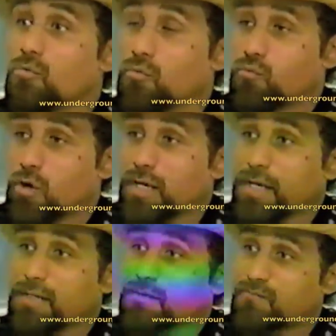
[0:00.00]

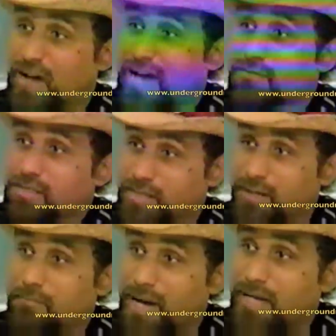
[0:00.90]
running 5 and
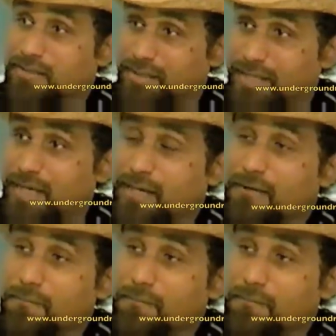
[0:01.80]
10 miles a day.